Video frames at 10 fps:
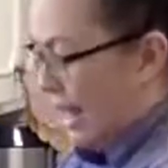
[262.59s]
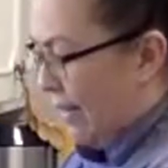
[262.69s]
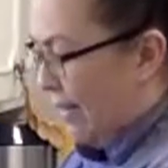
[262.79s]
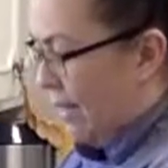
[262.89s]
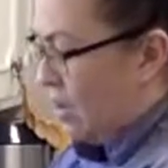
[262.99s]

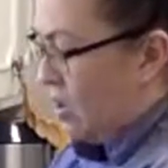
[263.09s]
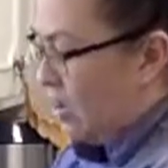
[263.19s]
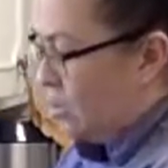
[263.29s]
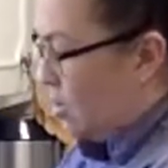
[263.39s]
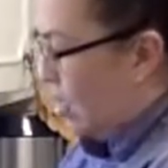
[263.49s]
And then
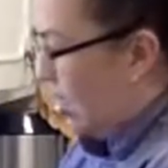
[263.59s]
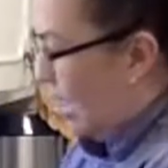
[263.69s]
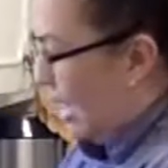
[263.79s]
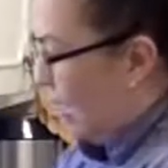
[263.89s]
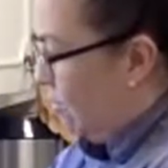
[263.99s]

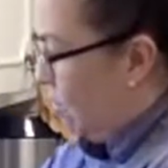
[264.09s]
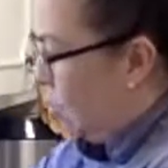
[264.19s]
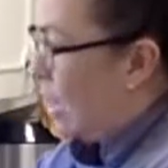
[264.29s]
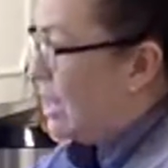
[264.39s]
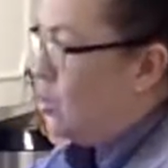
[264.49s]
also, if you
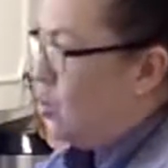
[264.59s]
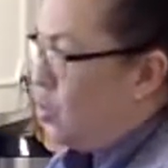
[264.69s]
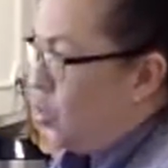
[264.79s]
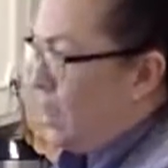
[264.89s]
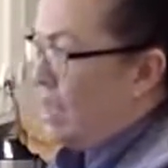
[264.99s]
want to
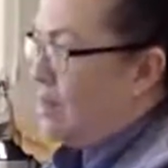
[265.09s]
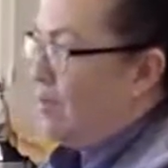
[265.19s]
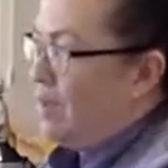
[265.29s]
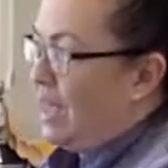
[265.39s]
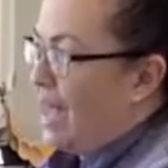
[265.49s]
do it
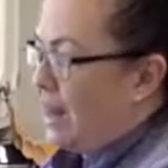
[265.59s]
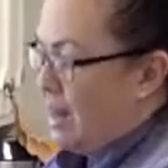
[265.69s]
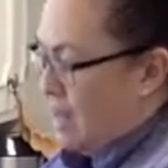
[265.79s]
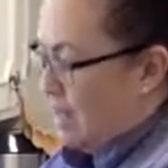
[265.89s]
vegan,